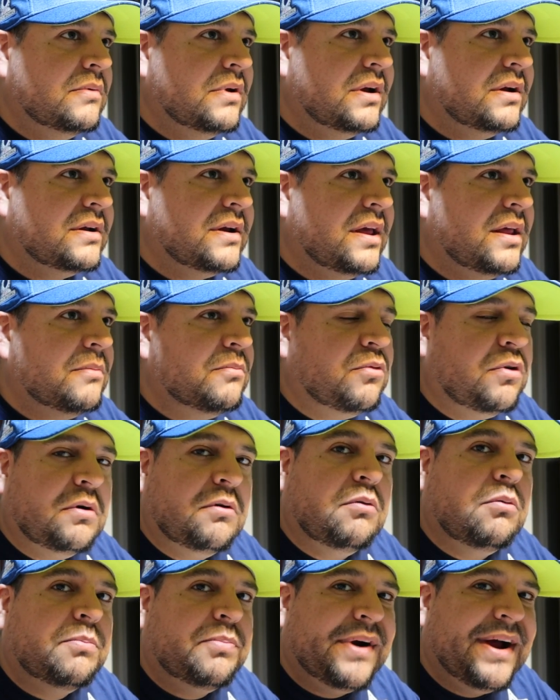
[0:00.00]
Kellen
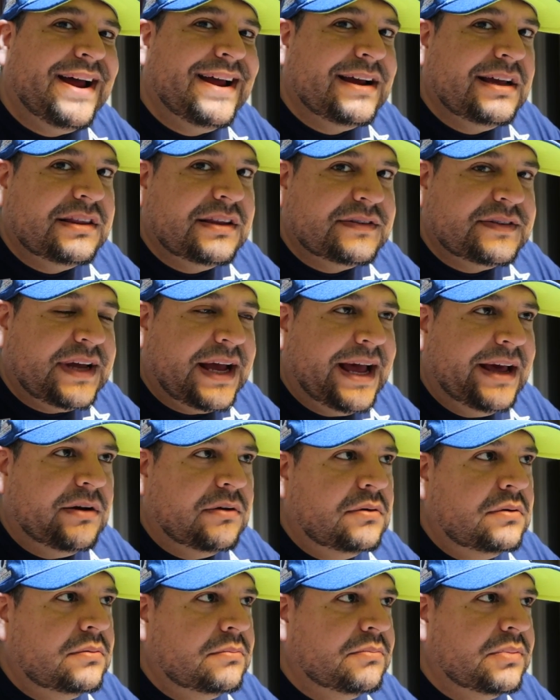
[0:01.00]
Moore will probably get the
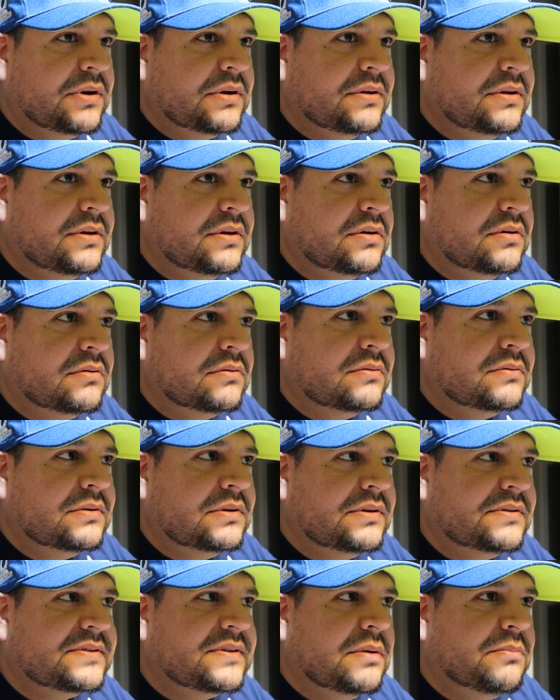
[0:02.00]
title, but you know,
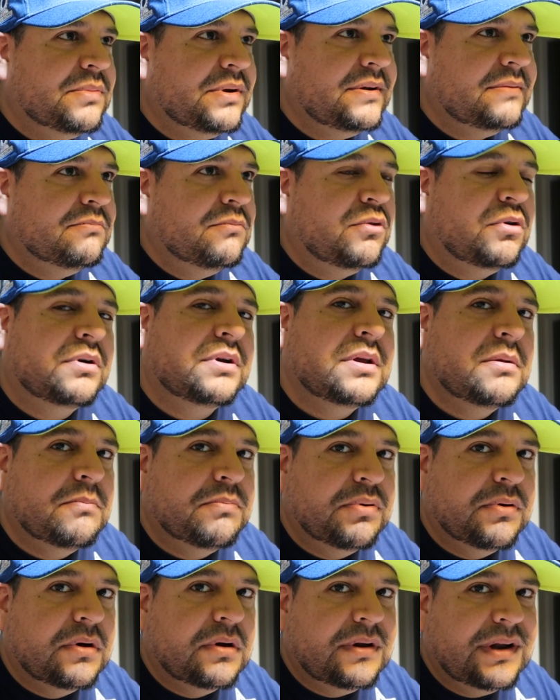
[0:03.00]
there's gonna be more
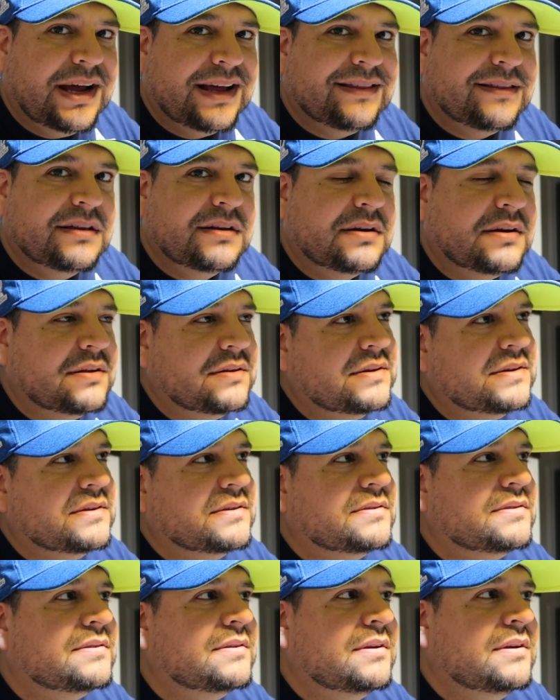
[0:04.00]
input, I think, in
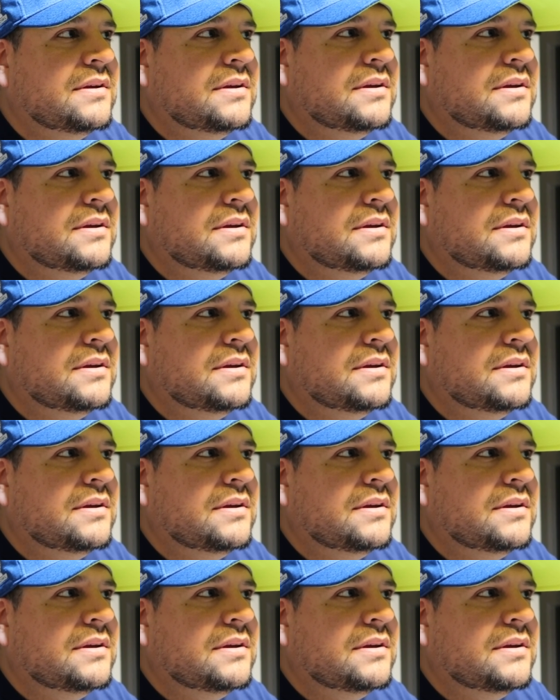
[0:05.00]
these